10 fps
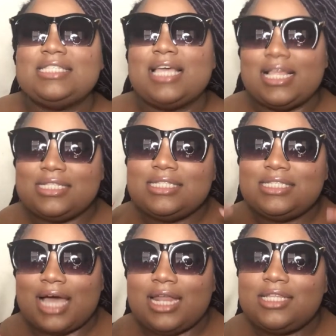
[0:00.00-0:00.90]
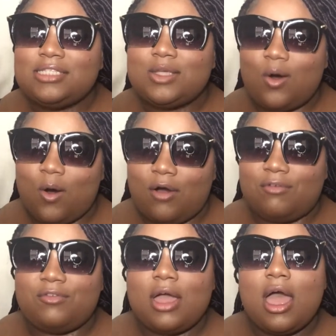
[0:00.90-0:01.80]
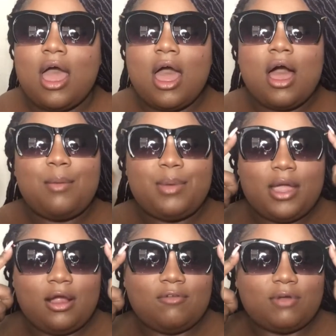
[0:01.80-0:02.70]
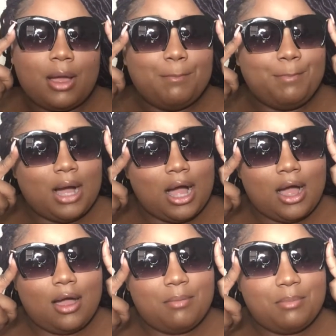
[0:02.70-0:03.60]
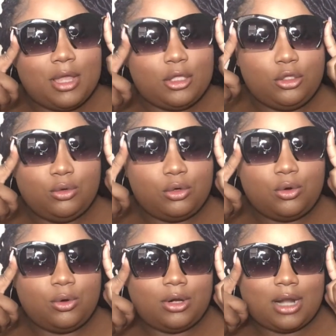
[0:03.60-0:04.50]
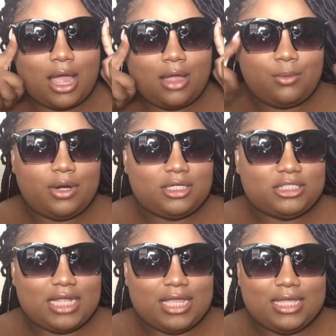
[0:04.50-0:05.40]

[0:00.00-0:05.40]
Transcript: probably actually last month, and said they wanted to